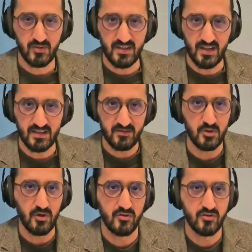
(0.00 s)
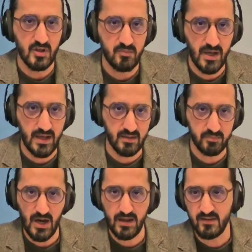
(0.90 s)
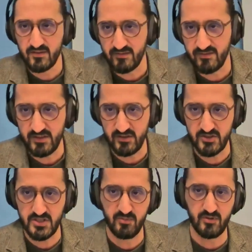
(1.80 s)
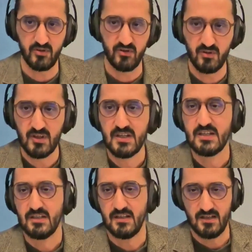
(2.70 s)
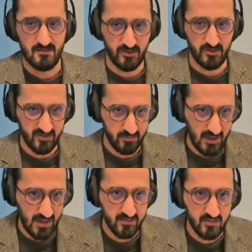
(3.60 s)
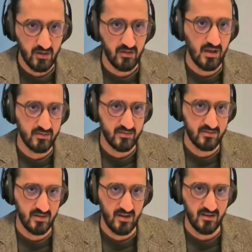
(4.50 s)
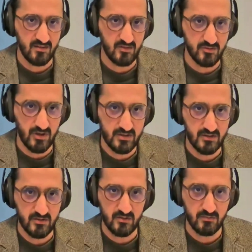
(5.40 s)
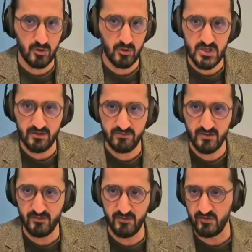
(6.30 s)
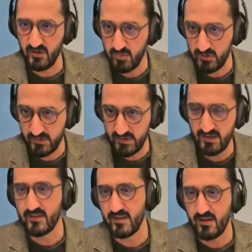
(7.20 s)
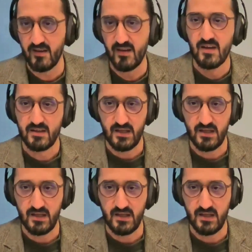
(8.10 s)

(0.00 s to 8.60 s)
just wanted to say that it would also impact the practice of leadership. So, for example, as you write in your work, Jennifer, for example, the